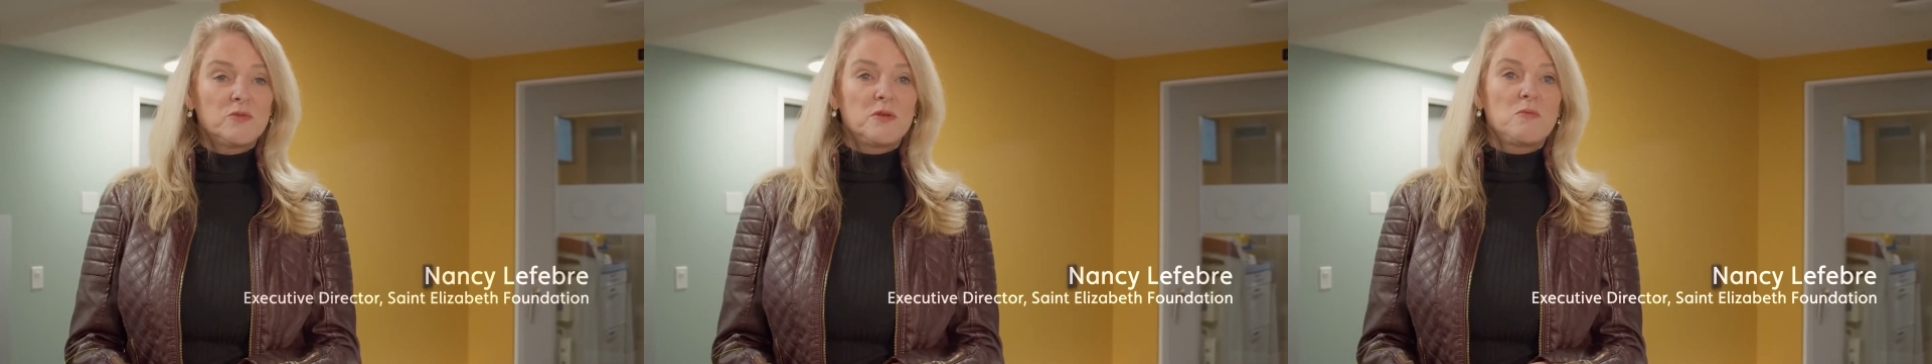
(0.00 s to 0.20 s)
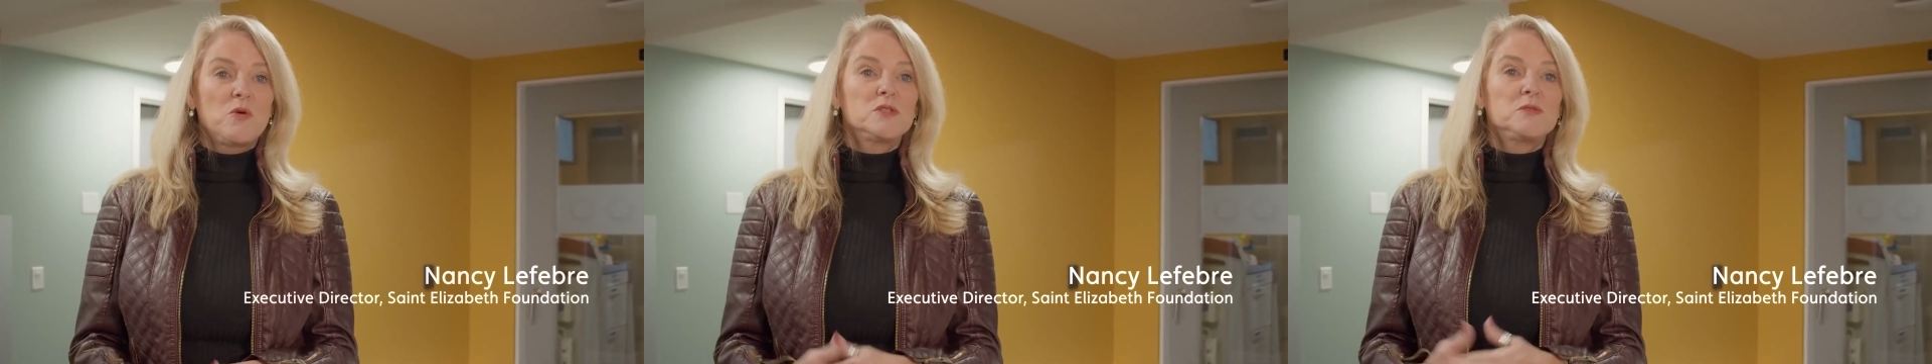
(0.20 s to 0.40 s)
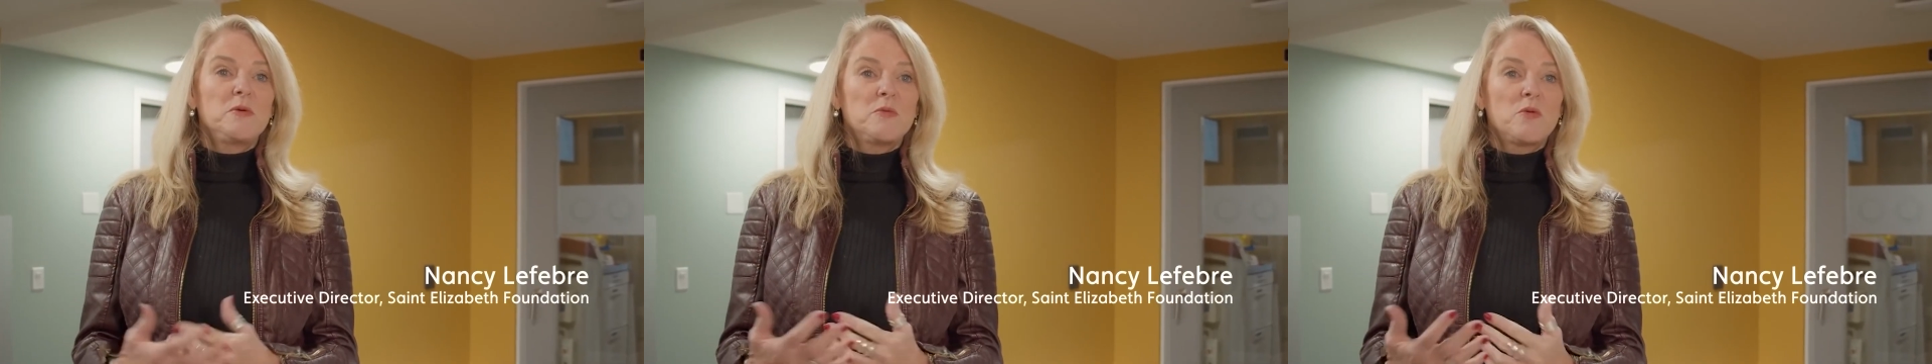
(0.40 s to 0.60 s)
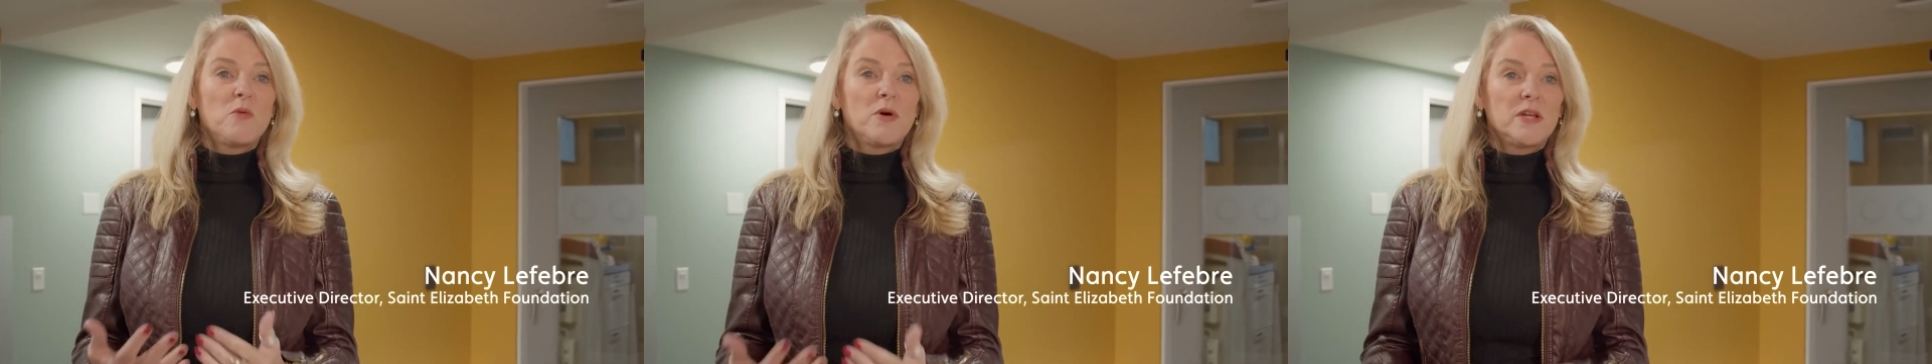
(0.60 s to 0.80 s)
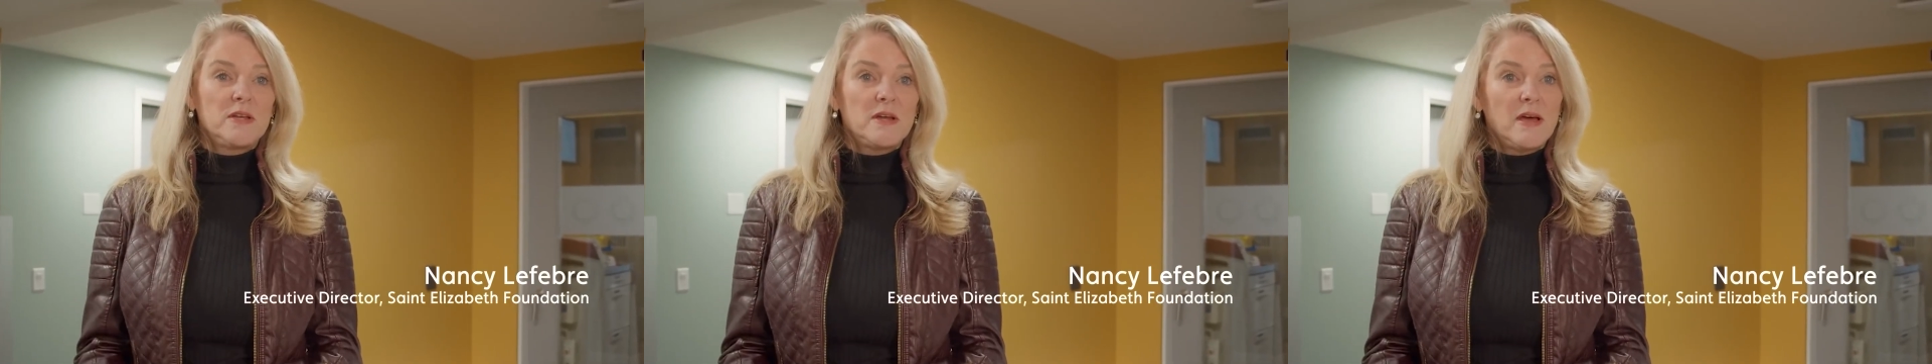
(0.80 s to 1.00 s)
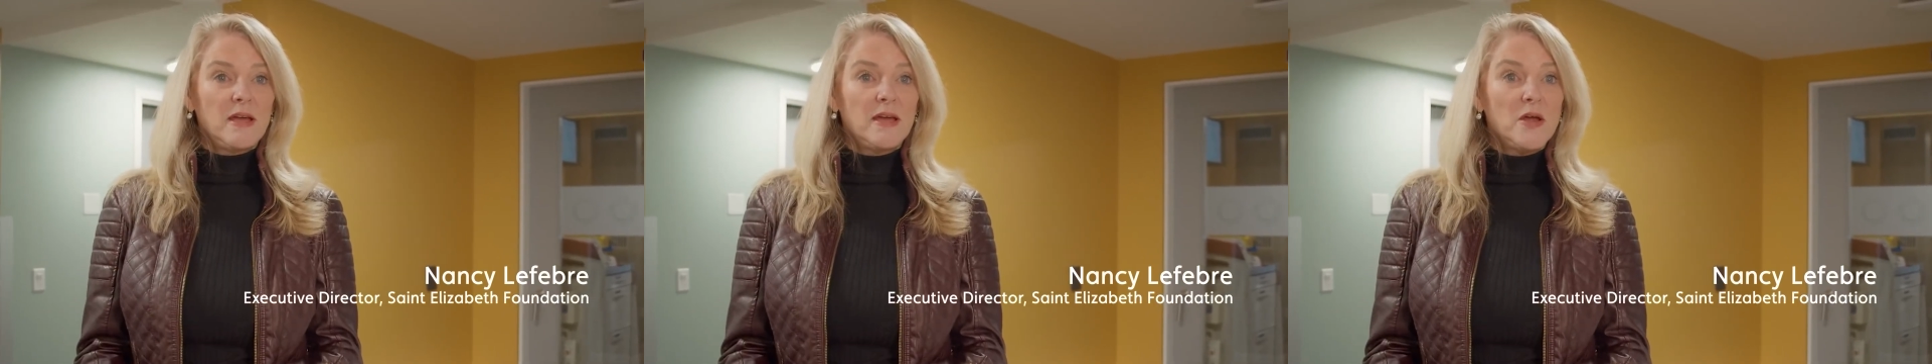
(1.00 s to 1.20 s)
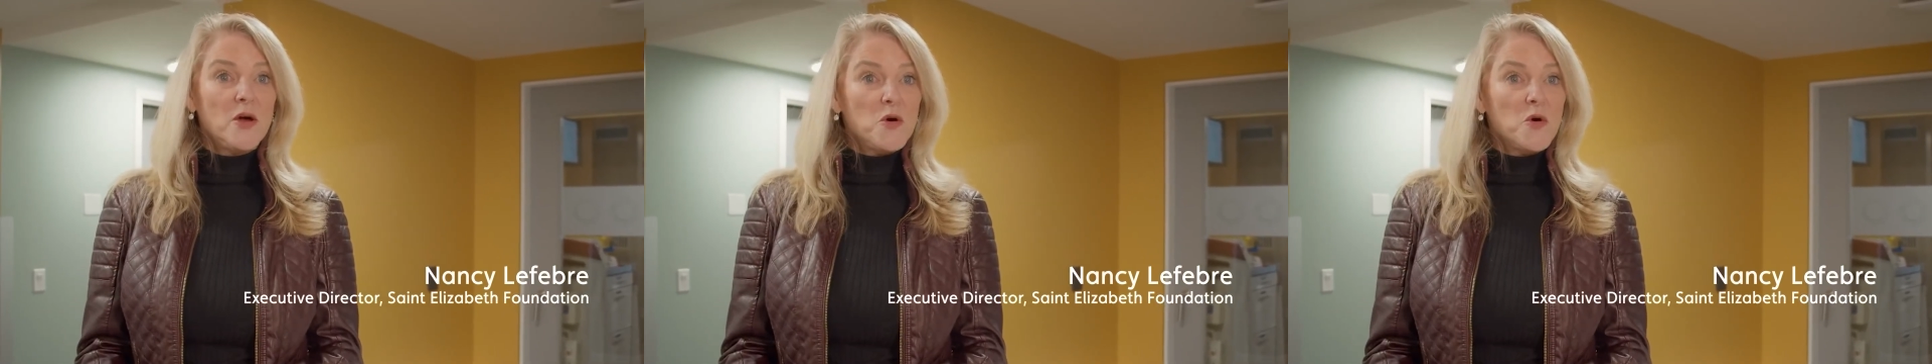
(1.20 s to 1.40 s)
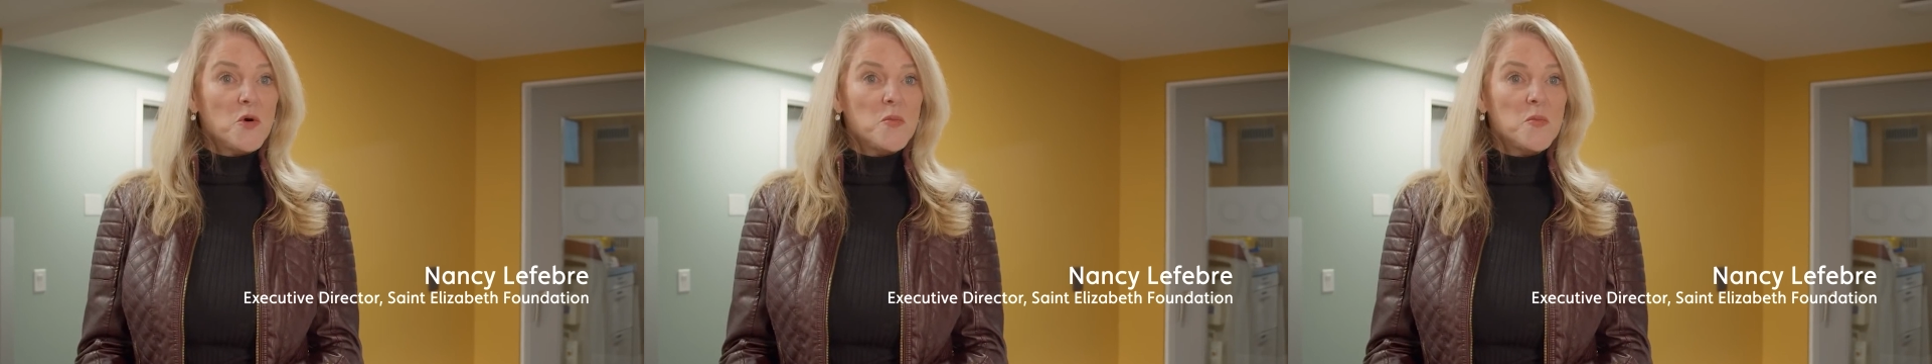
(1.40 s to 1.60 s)
when most people want to die at
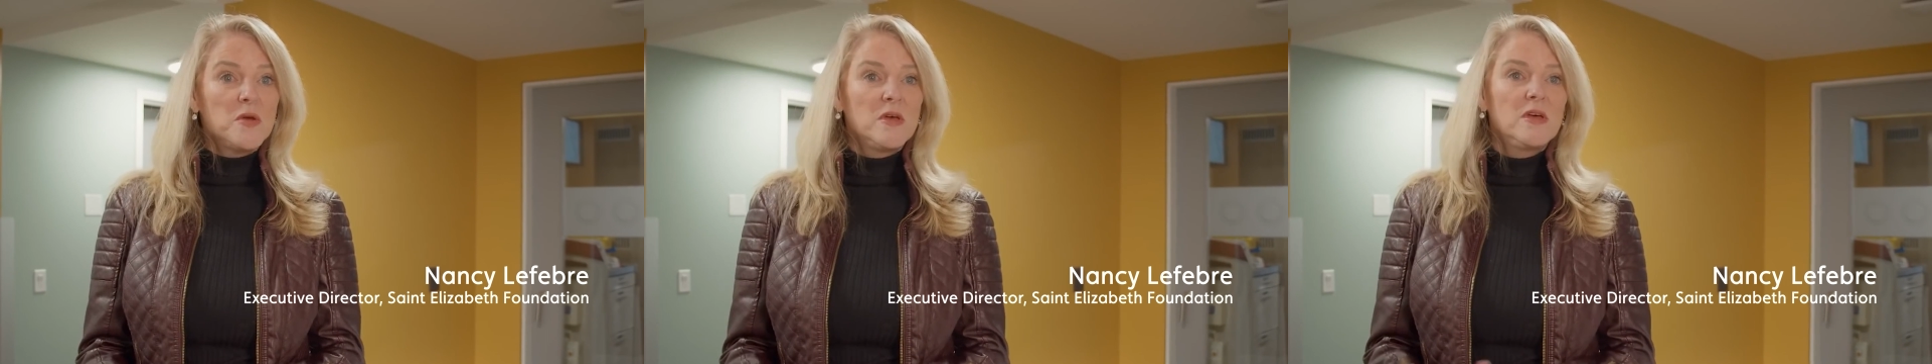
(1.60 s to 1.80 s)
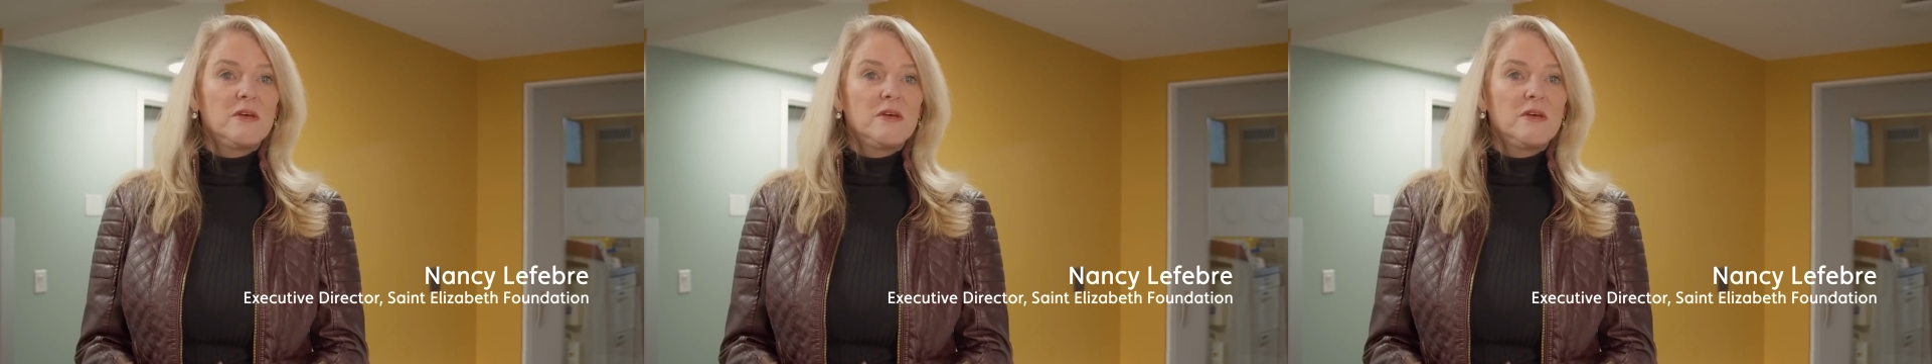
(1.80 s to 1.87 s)
home,